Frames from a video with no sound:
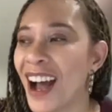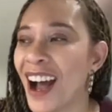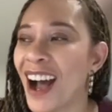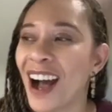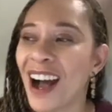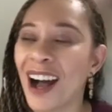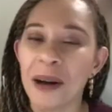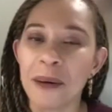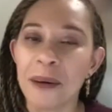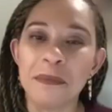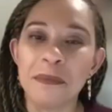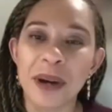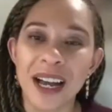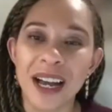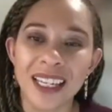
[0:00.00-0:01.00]

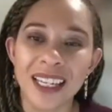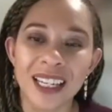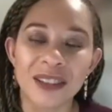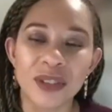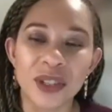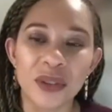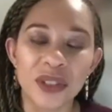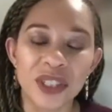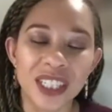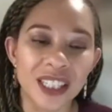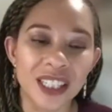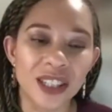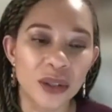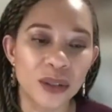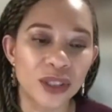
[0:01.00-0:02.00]
But if you look at
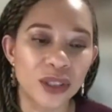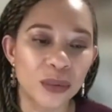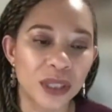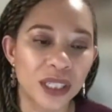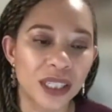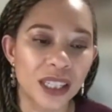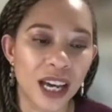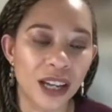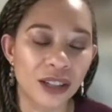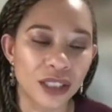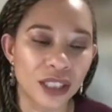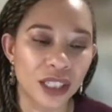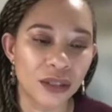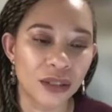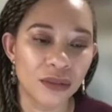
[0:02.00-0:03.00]
those 3,000
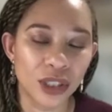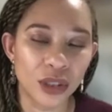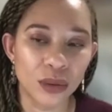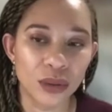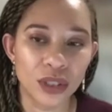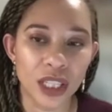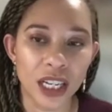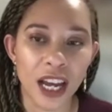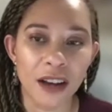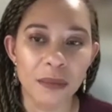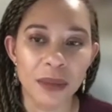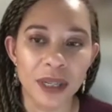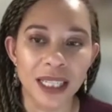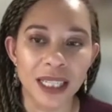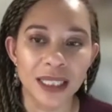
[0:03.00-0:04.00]
individuals that have been
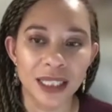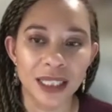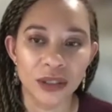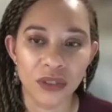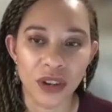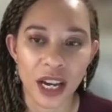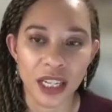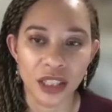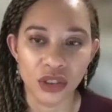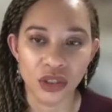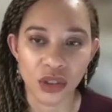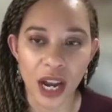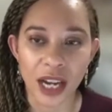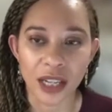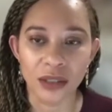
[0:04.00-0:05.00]
identified and
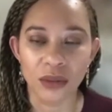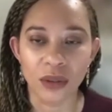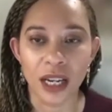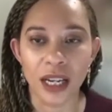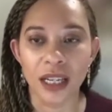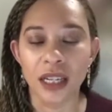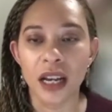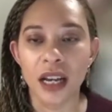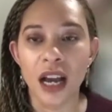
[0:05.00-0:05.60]
tracked, right?